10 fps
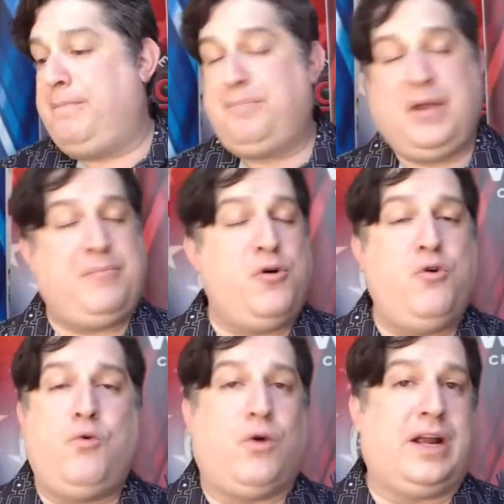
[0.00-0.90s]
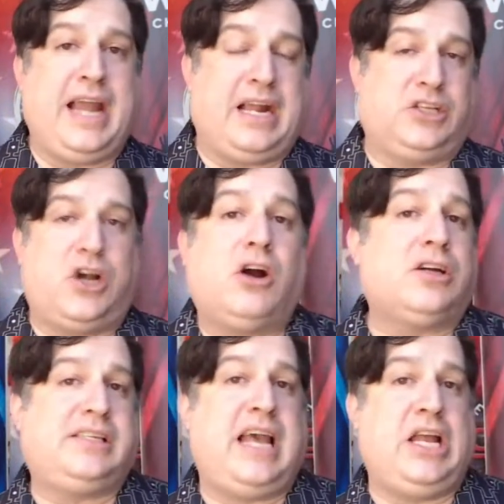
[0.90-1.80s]
people who work at Guitar
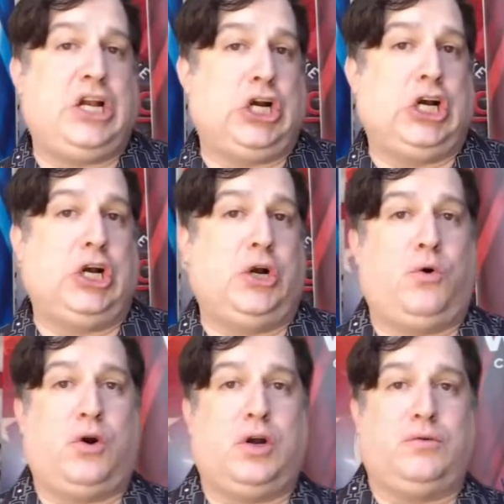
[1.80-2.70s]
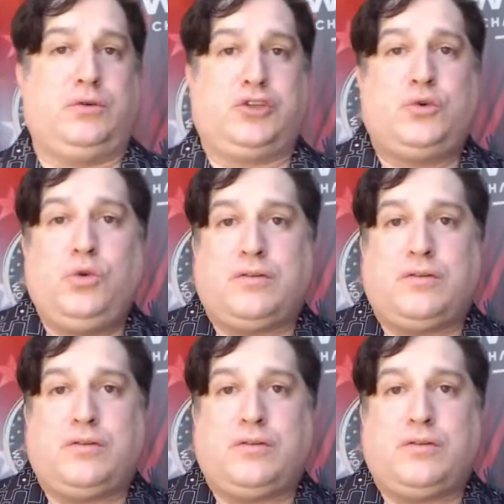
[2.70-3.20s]
Center or School